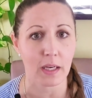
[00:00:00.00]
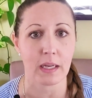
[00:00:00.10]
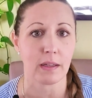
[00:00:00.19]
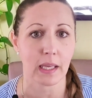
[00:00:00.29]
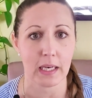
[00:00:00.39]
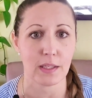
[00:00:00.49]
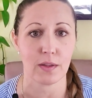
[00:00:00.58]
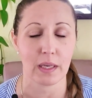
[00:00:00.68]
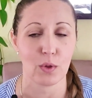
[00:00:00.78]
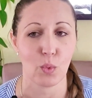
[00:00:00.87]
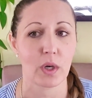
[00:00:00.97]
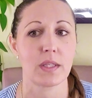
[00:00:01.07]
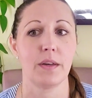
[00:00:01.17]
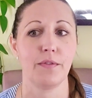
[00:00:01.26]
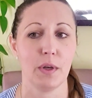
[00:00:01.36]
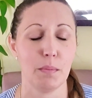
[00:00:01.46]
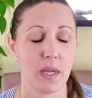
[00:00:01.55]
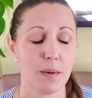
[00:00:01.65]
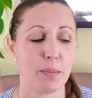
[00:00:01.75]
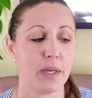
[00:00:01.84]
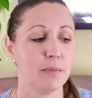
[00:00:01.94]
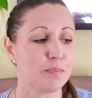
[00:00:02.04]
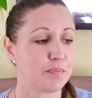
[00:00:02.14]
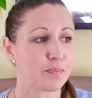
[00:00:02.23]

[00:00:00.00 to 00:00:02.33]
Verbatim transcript: And I'll get into like the work stuff in a minute, but